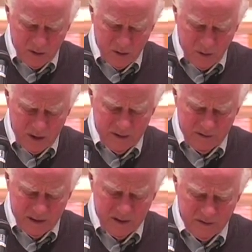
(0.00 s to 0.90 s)

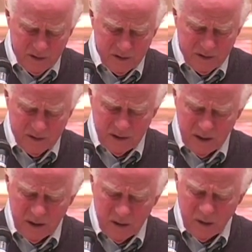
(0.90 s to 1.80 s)
25 years,
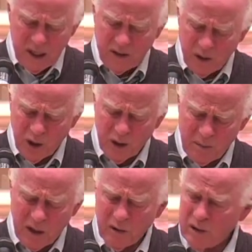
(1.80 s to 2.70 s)
why talk
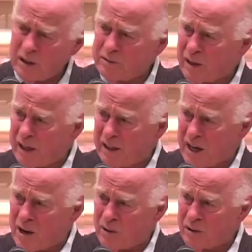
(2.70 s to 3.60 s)
about love right
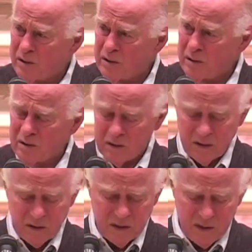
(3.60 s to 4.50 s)
now?
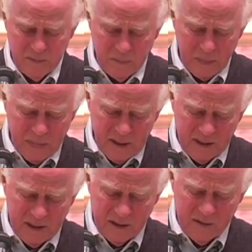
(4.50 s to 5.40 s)

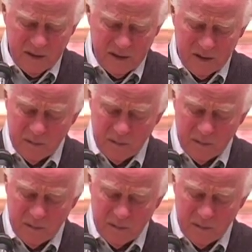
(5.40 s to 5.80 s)
And Tevye